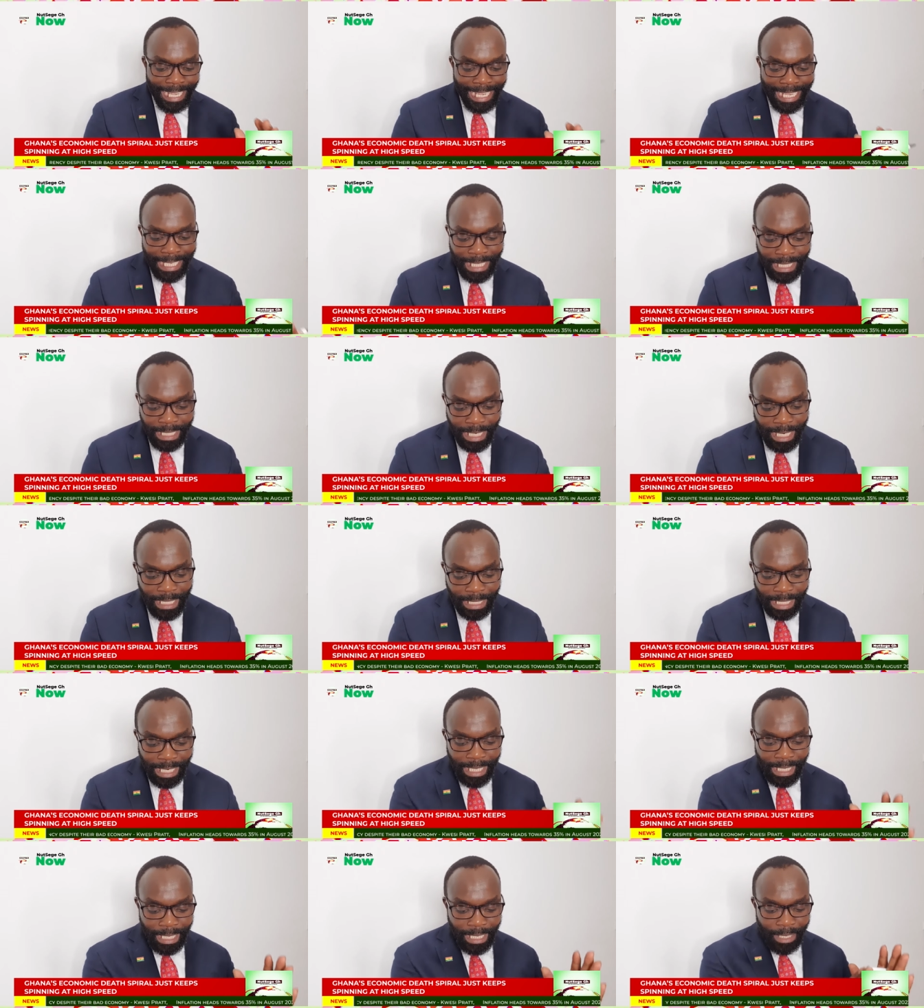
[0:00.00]
He says
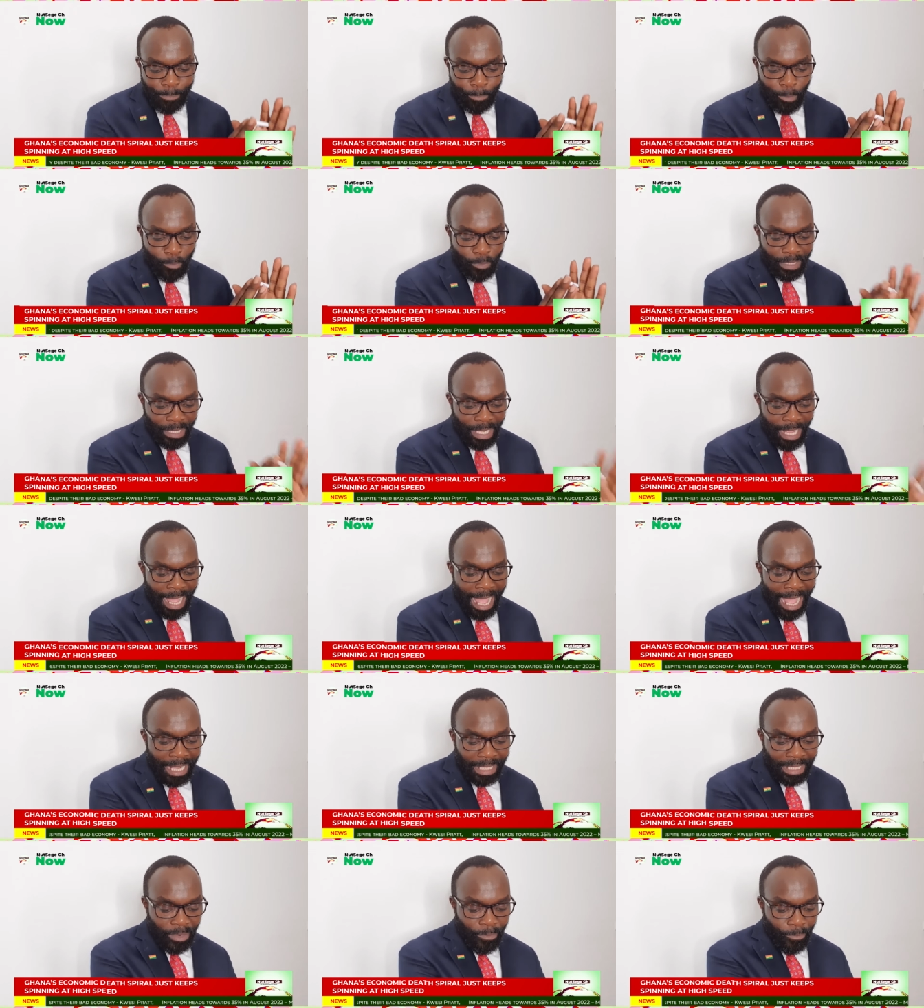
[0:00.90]
he Professor
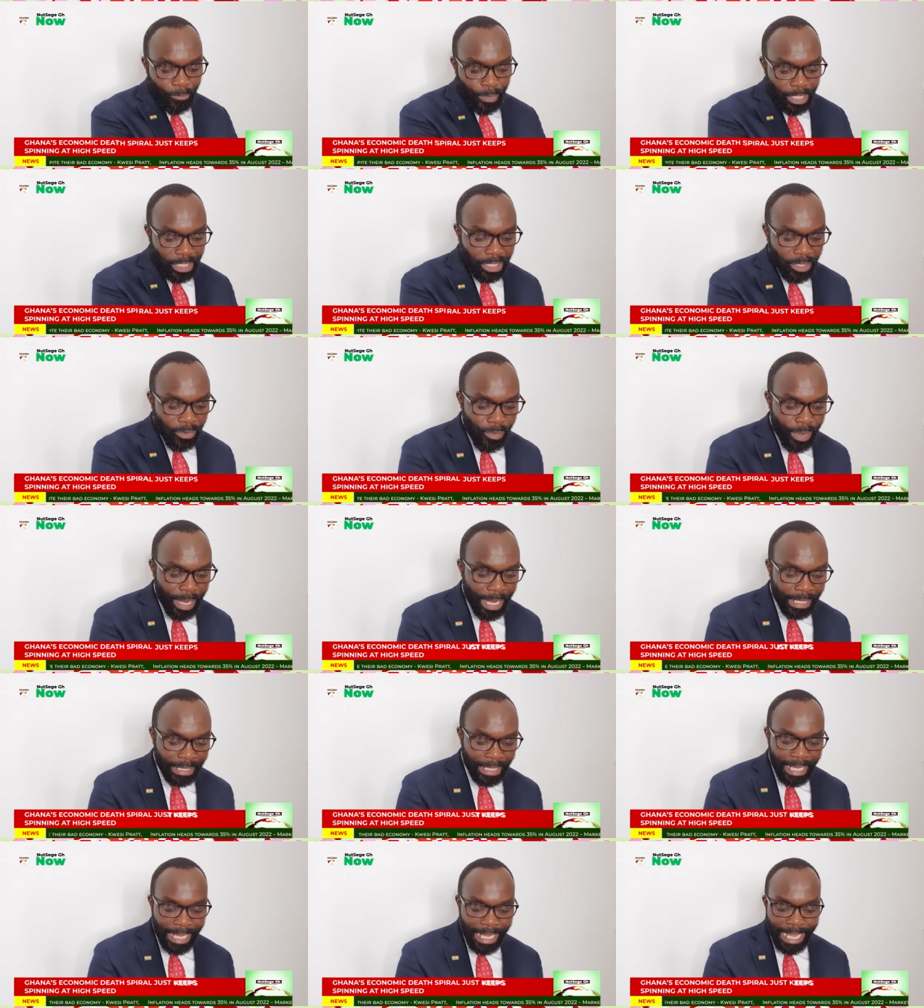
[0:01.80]
Hanke's inflation
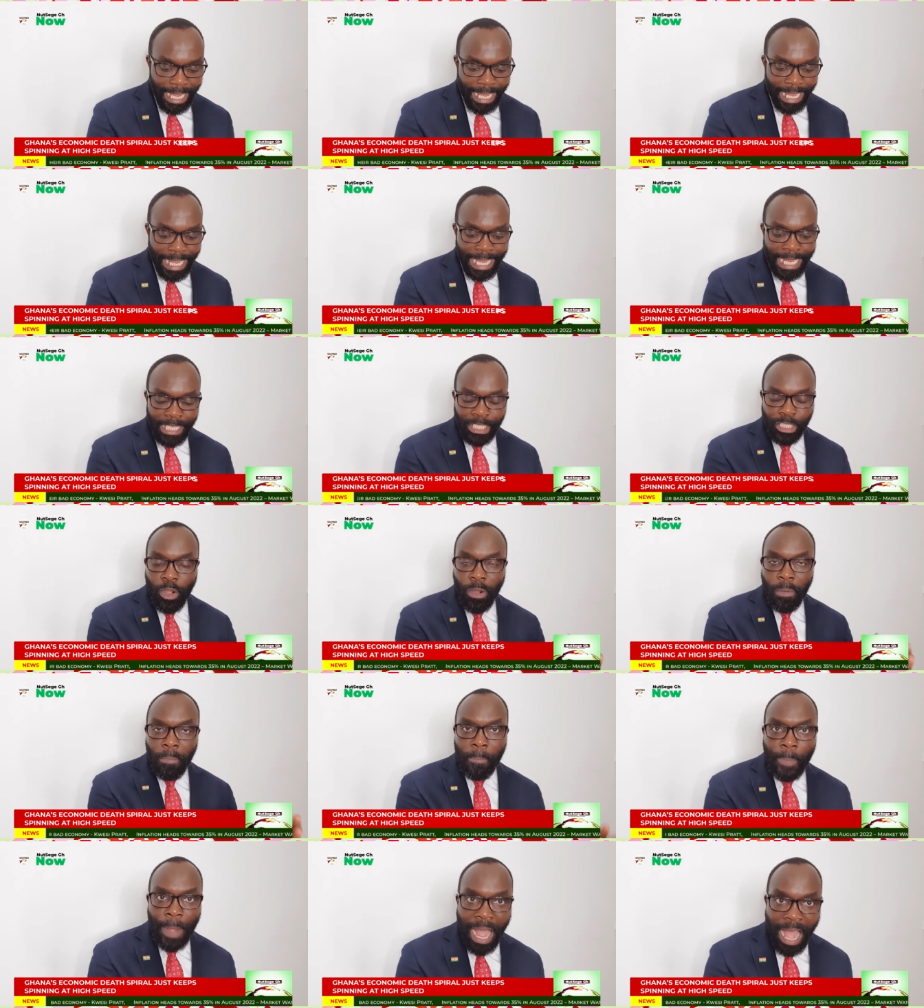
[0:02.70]
rate is
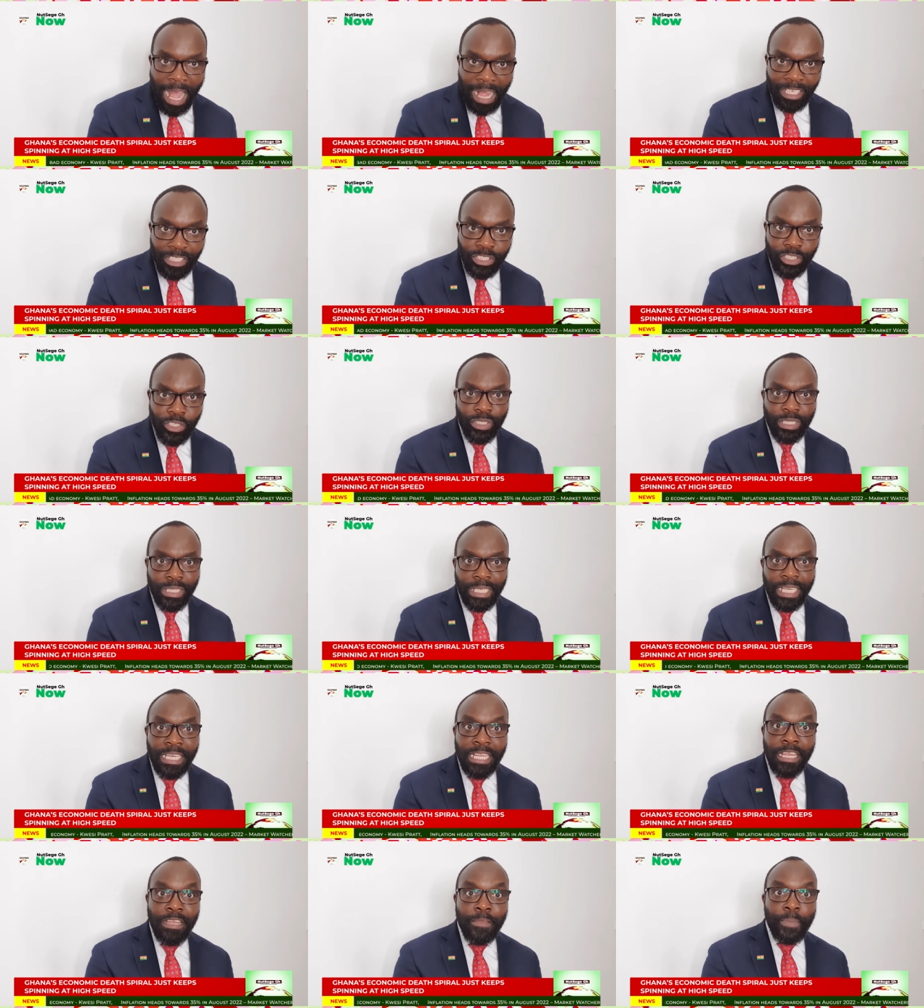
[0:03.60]
compiled
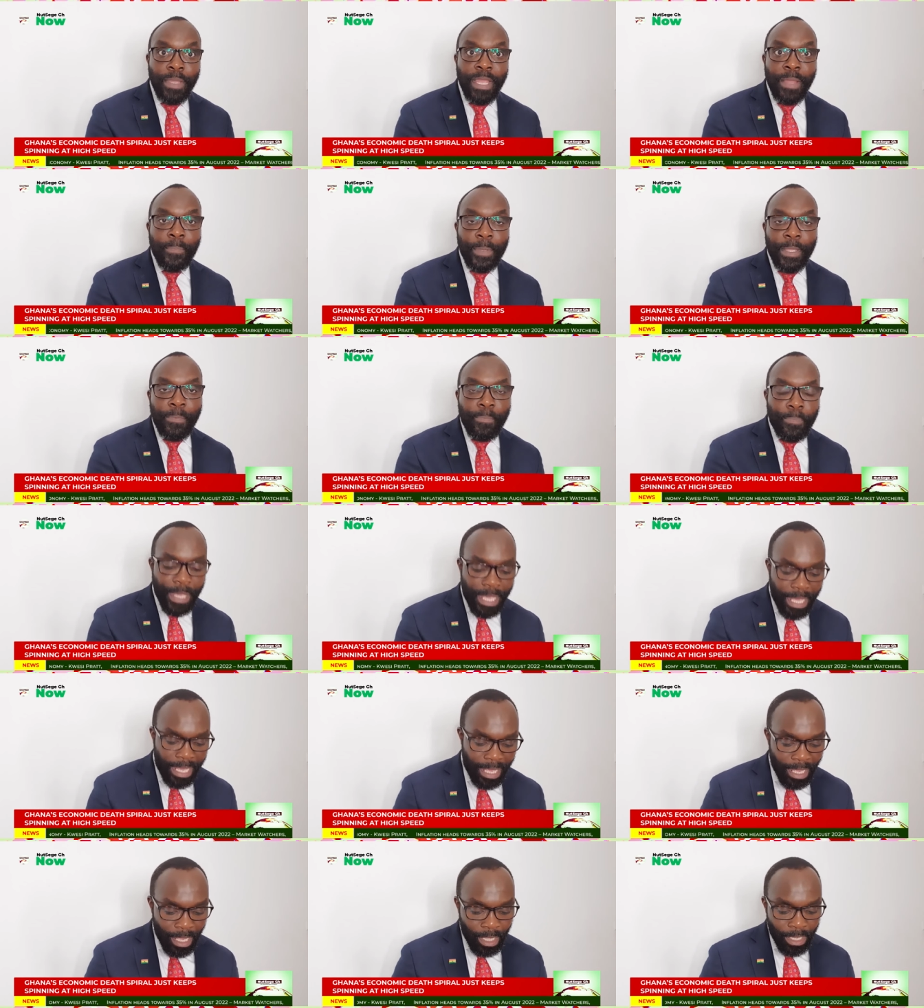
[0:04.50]
using
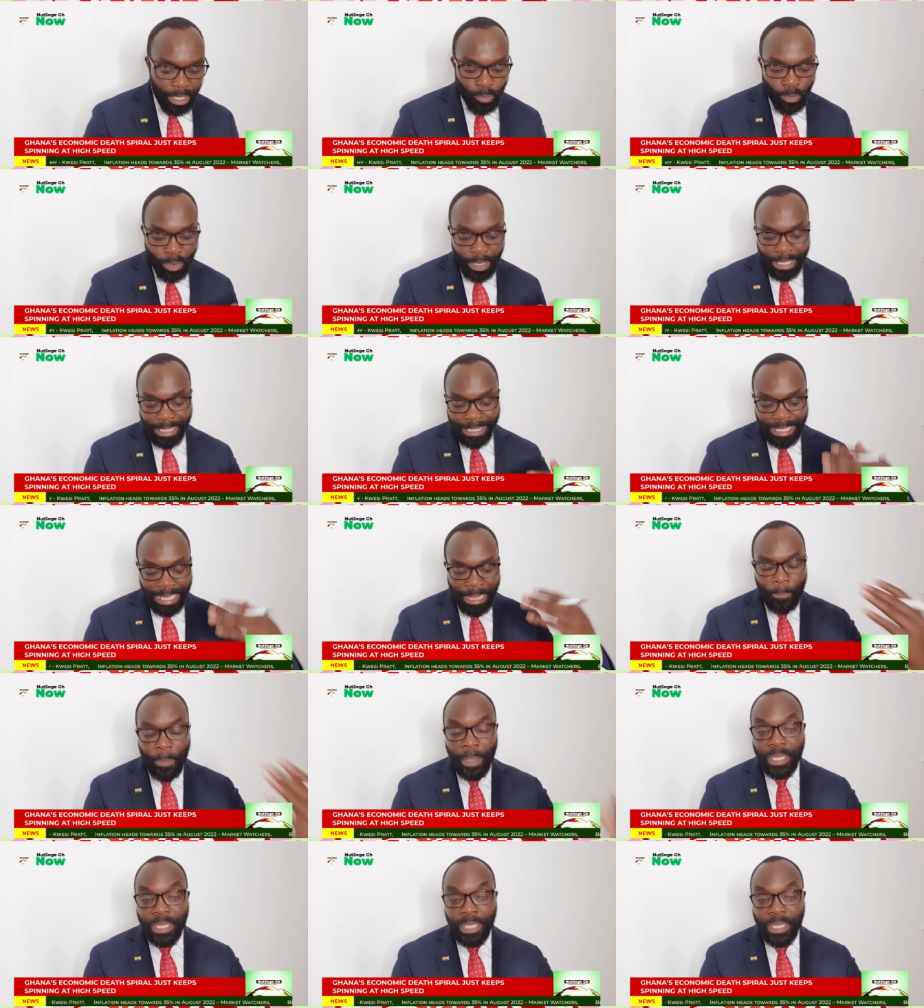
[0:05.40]
PPP. What is that?